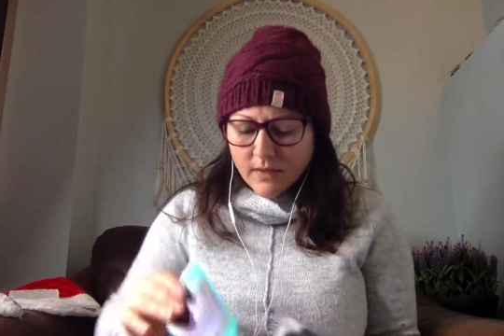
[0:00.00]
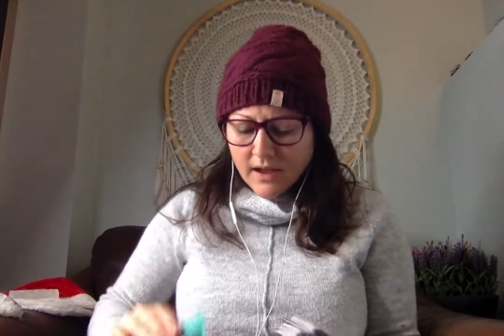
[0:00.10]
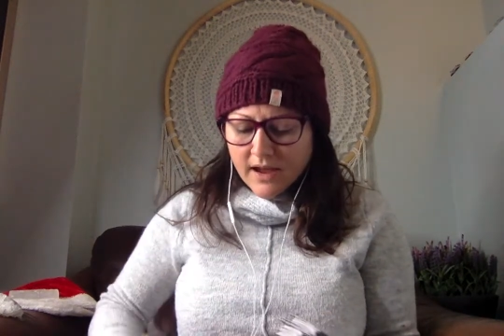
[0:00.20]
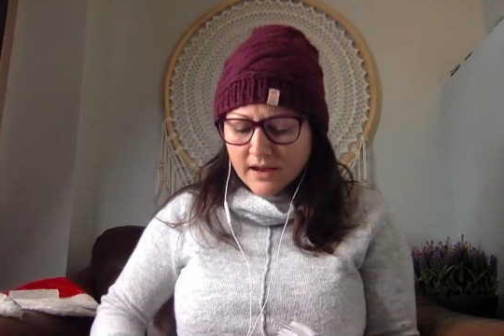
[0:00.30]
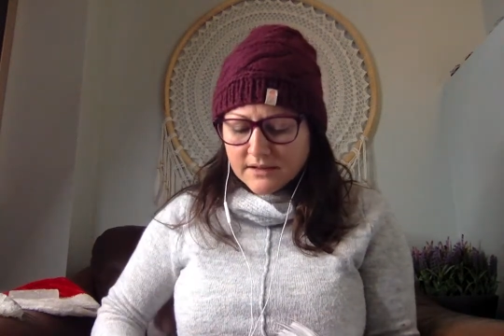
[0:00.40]

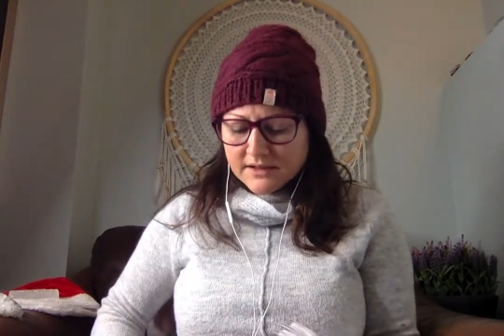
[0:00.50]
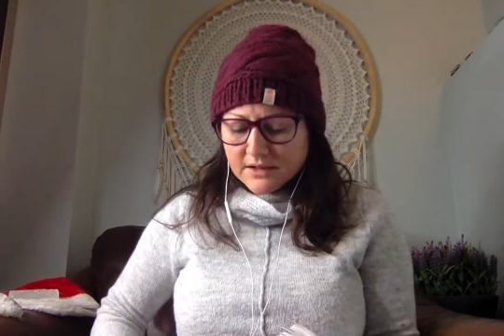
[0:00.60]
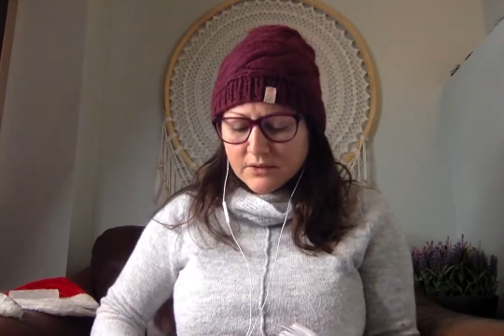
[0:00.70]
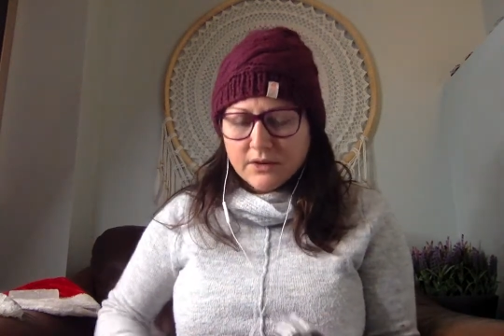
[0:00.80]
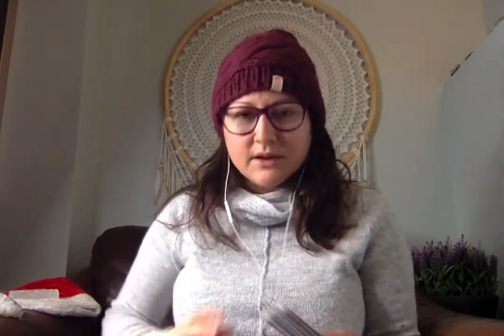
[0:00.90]
And
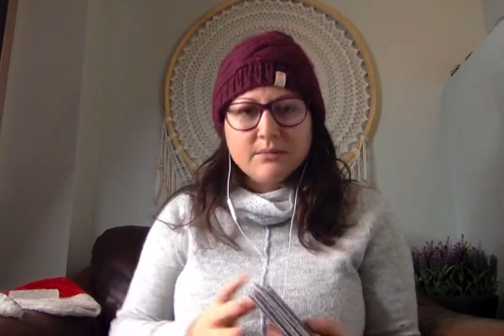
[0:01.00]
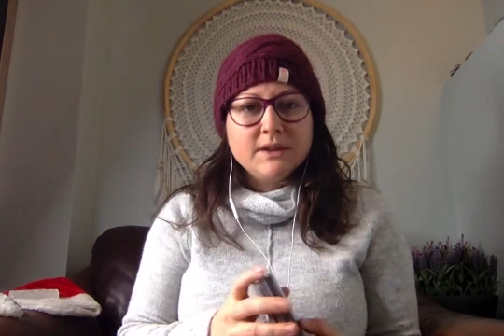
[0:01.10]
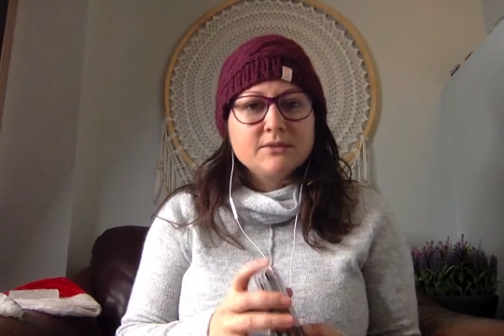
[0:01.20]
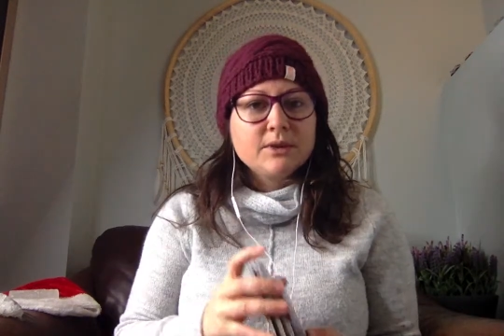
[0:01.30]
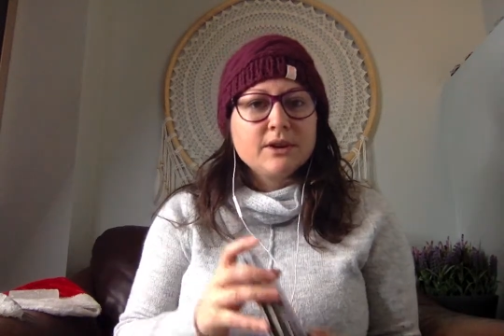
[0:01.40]
so it
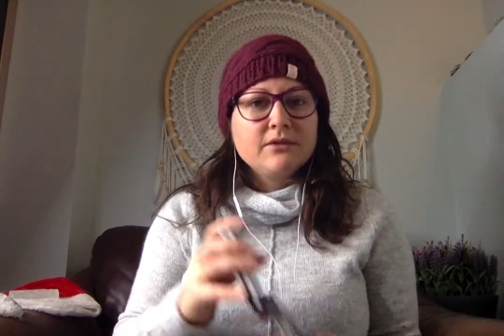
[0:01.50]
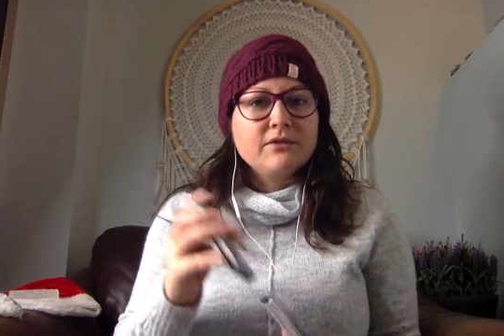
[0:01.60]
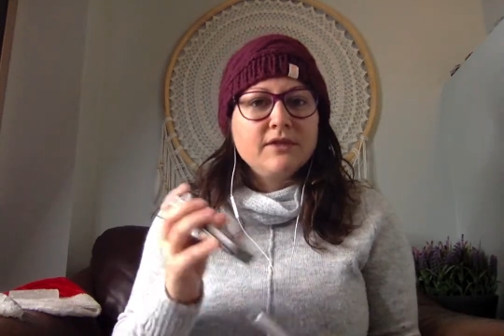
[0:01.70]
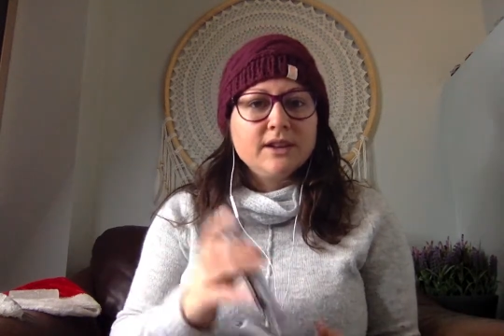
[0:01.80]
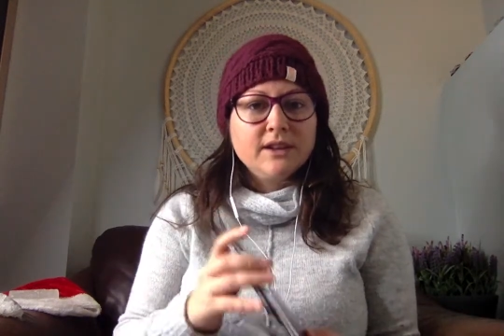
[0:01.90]
means we're going to
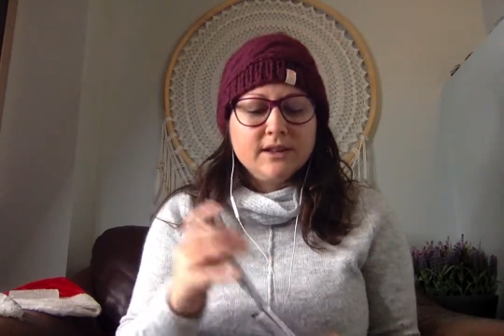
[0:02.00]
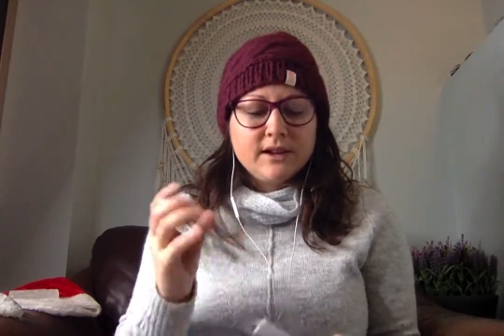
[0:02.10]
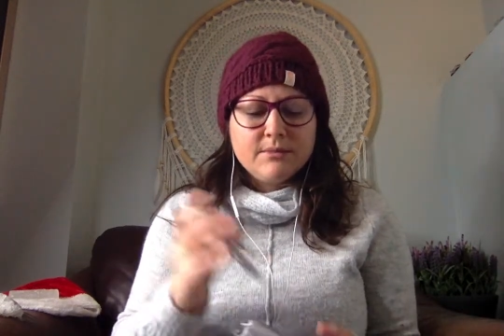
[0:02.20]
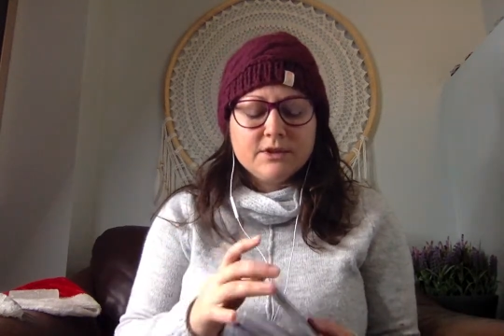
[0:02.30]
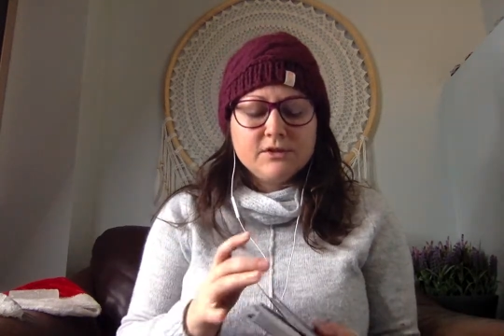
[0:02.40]
feel it
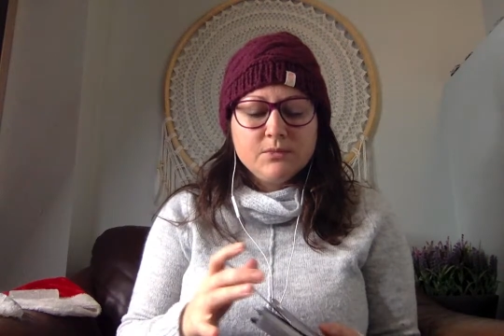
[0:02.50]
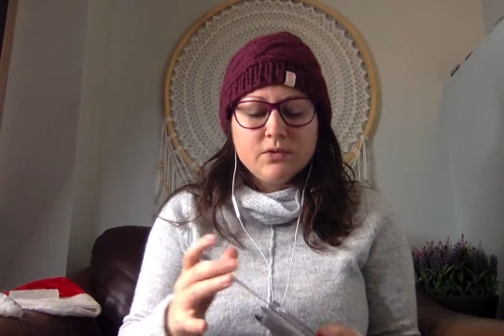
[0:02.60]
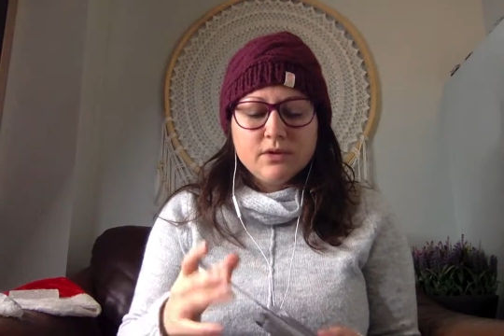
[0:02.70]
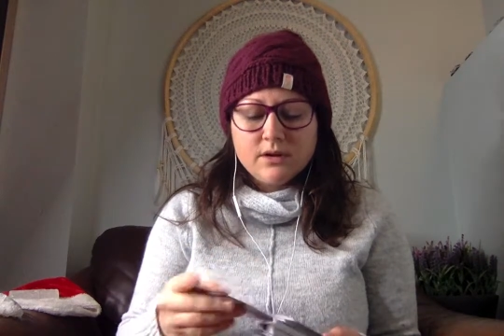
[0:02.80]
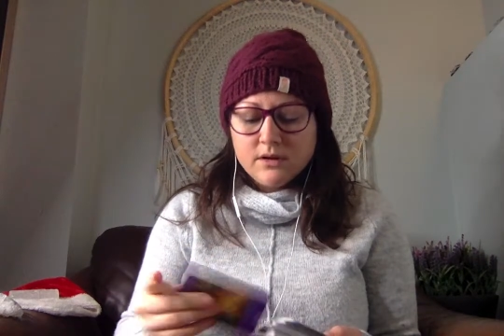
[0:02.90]
that much
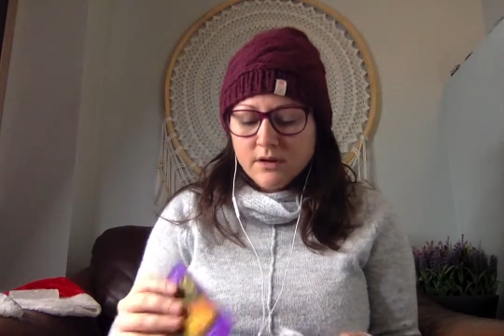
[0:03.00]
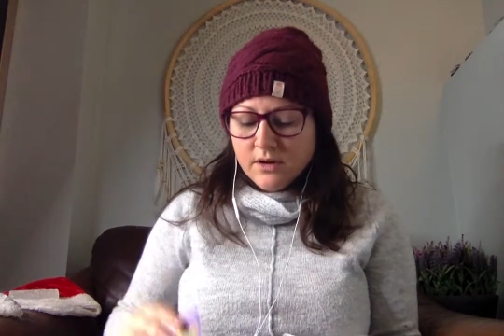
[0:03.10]
more.